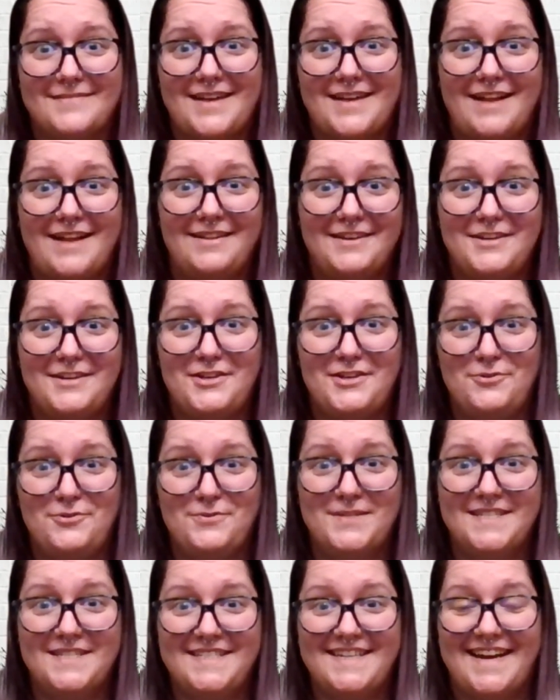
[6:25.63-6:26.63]
I like you
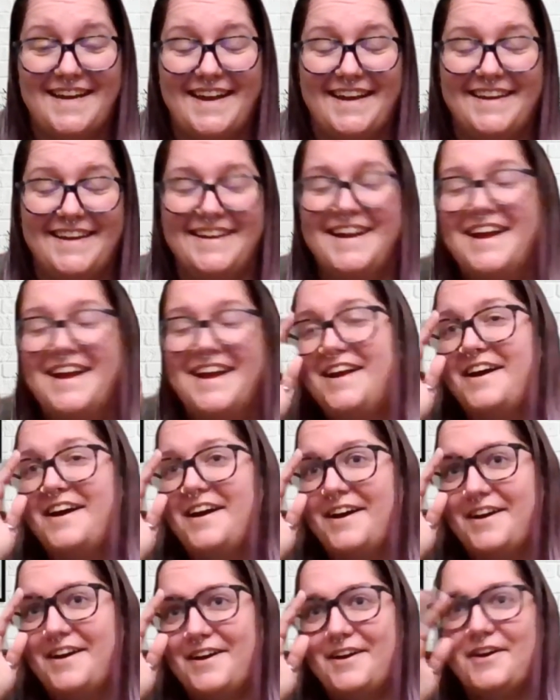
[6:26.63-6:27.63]
instead.
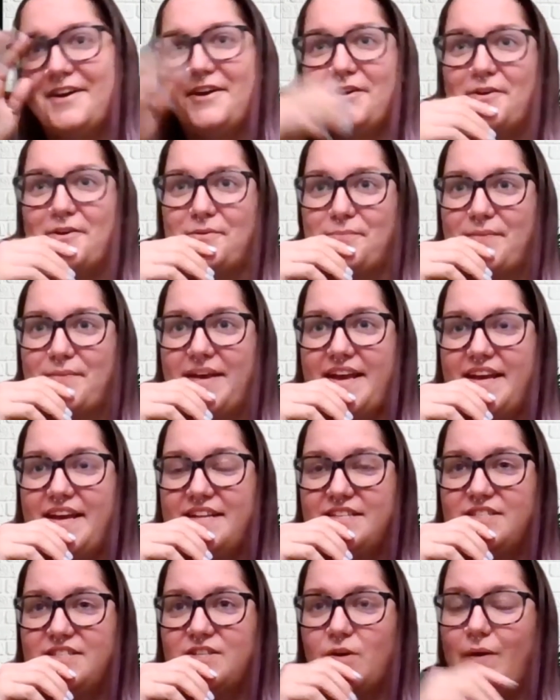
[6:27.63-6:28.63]
And
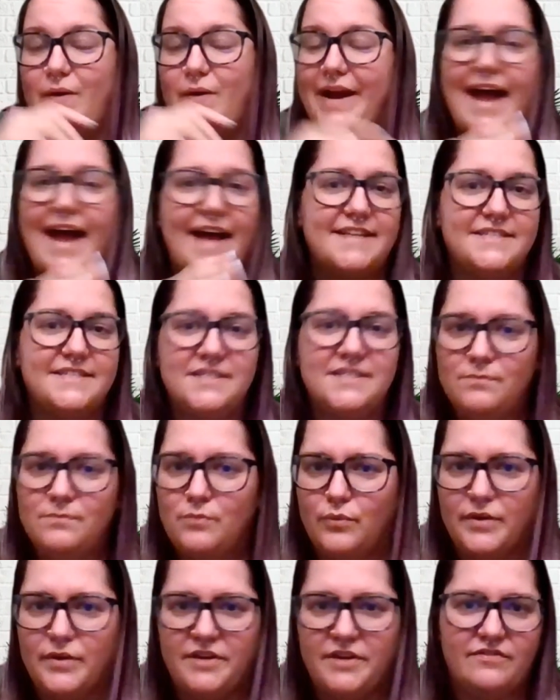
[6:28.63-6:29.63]
so I had some
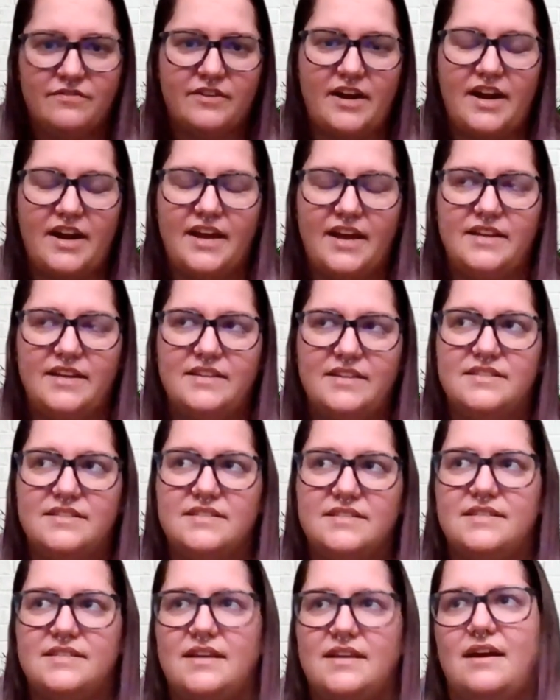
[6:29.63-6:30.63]

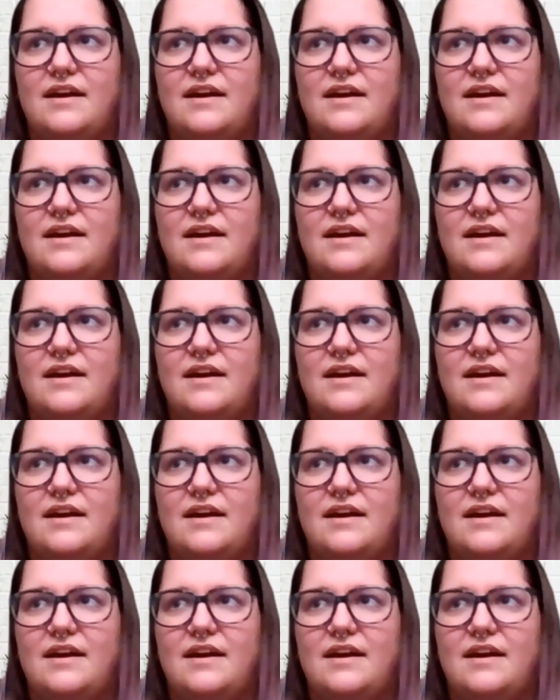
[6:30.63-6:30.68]
boyfriends.